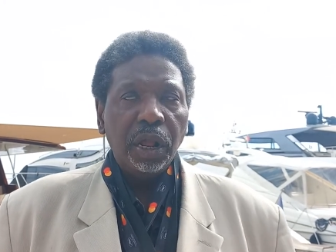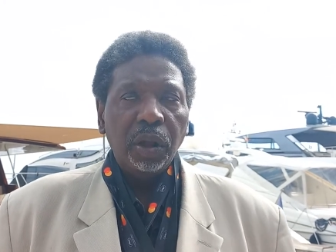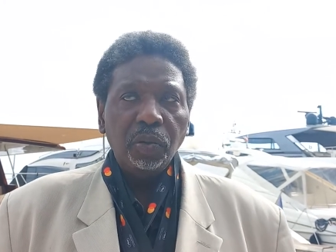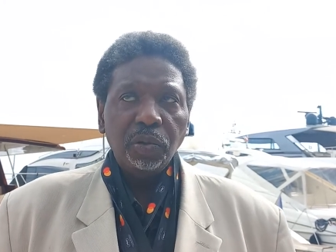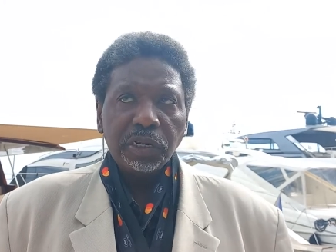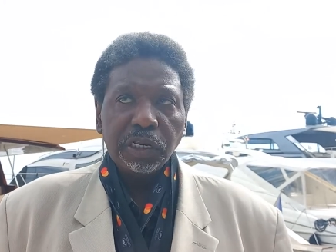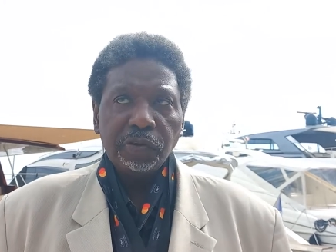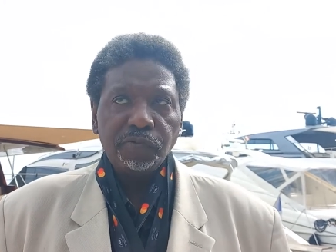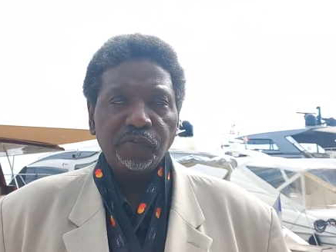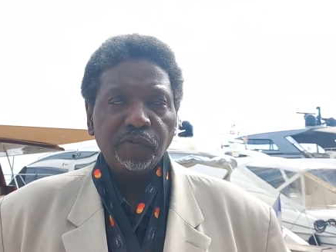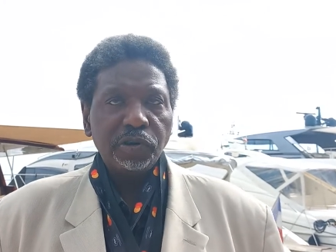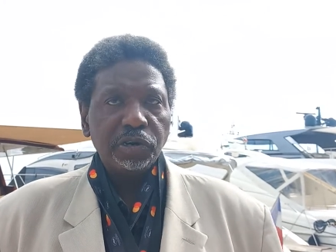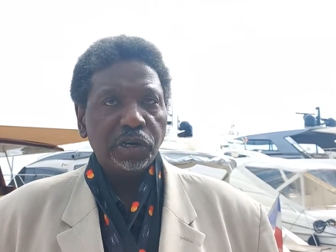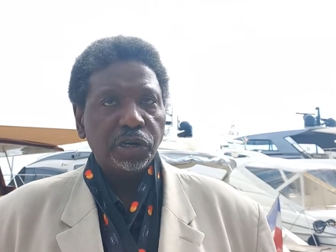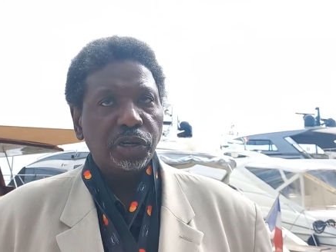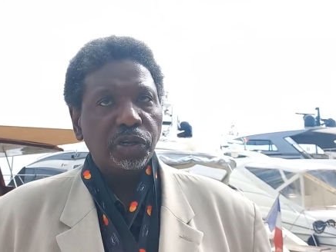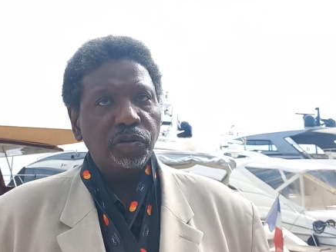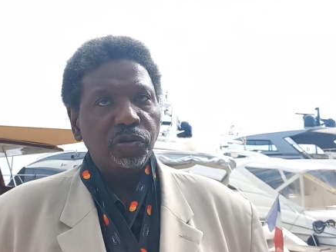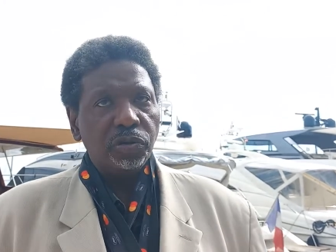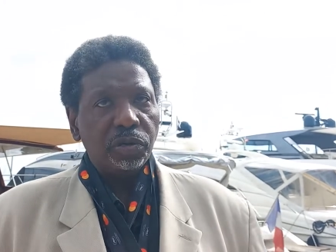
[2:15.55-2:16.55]
was the first
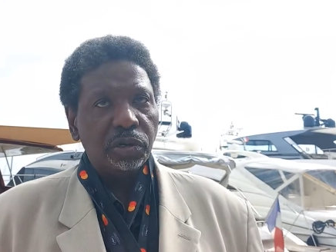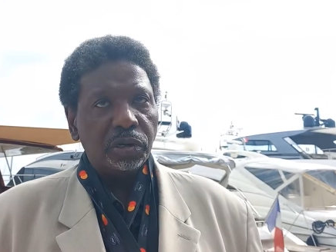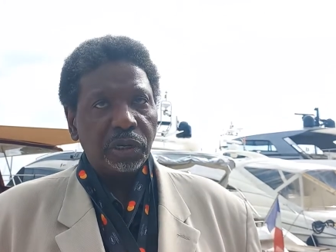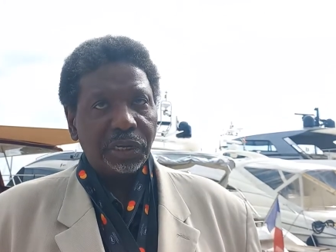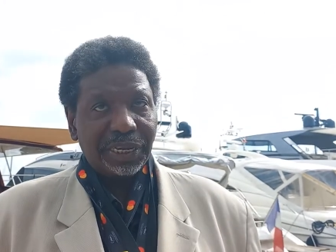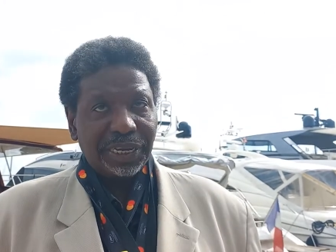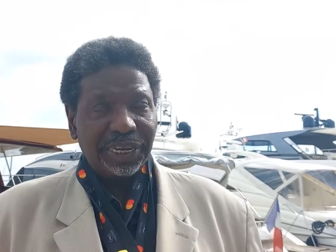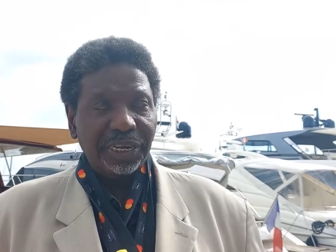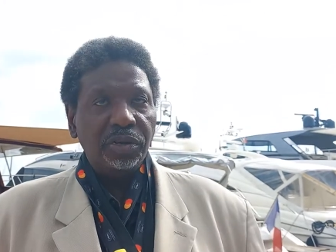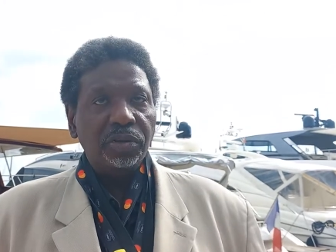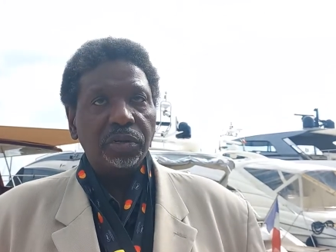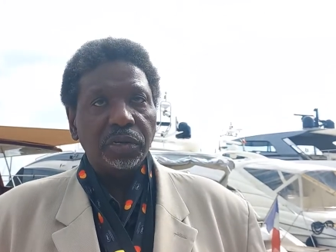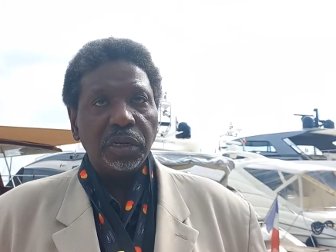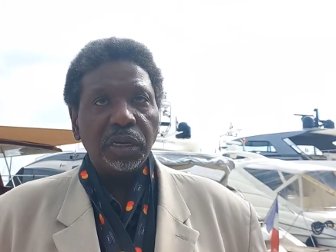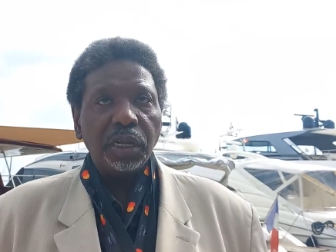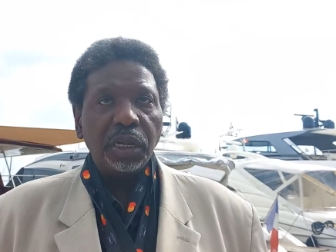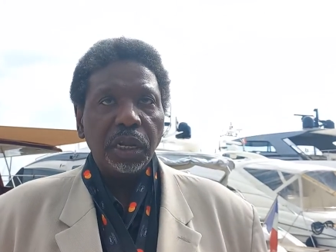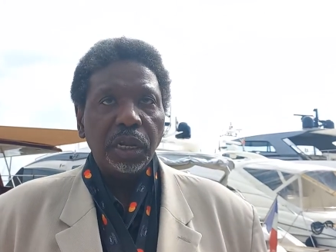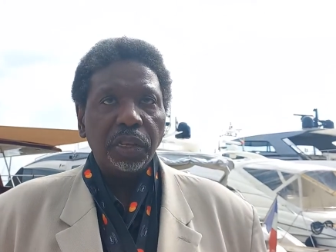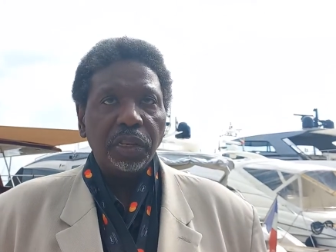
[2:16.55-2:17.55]
student killed
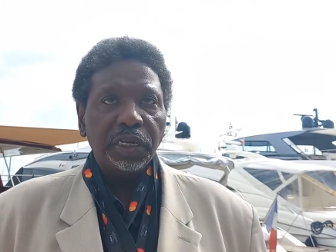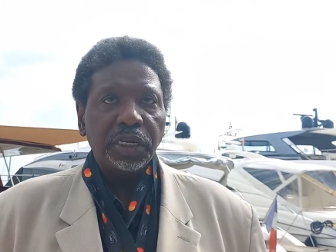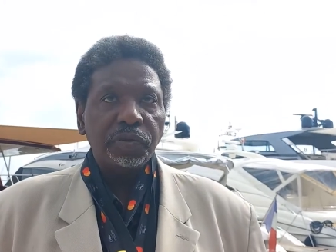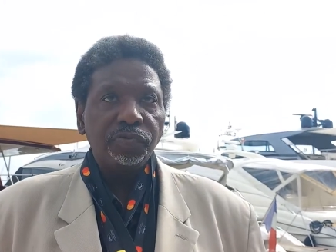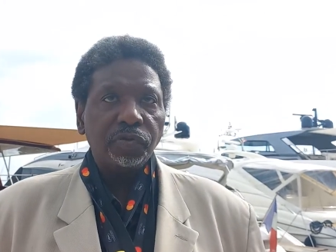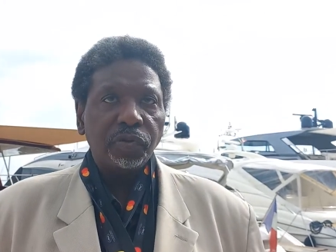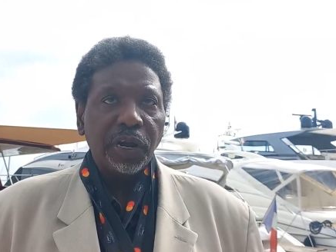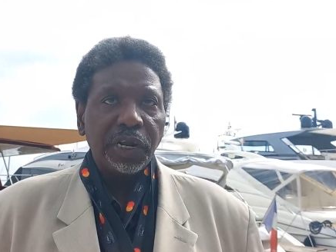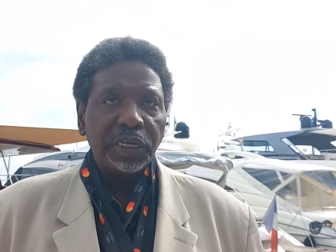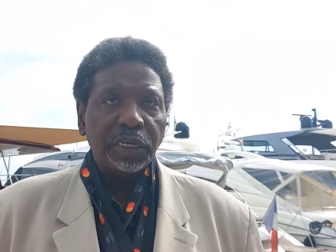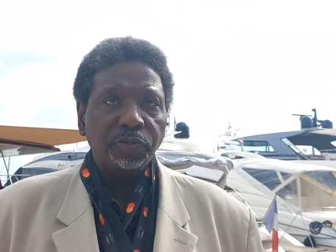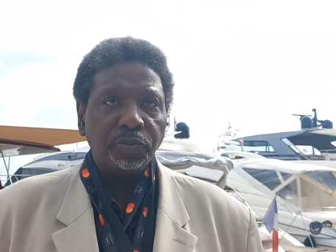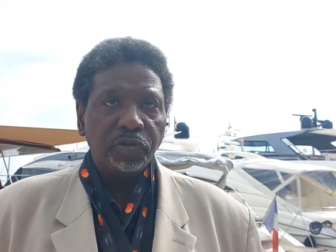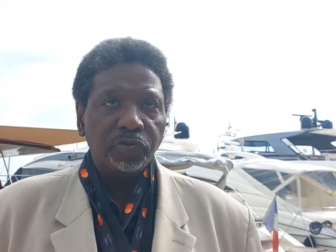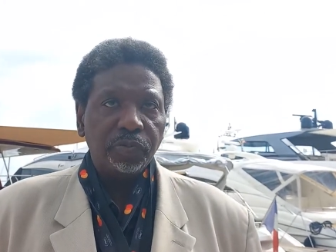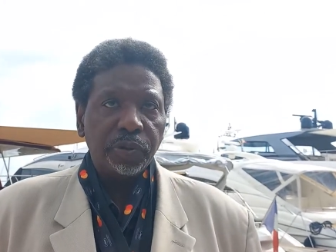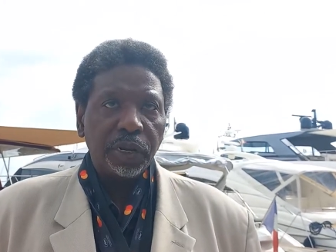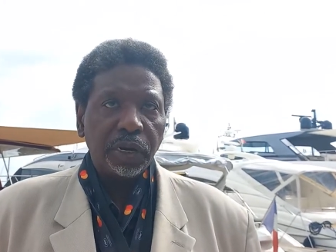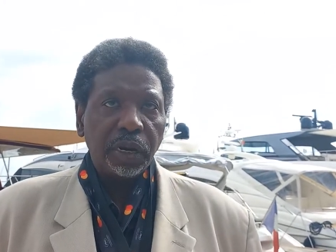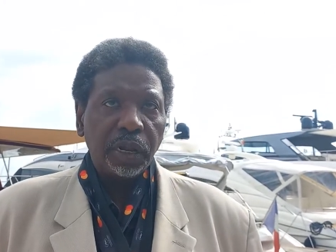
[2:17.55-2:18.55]
in the Civil Rights
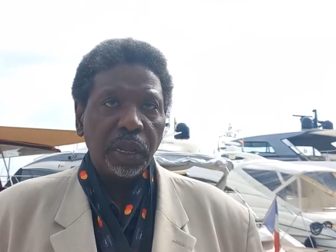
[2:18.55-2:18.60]
Movement.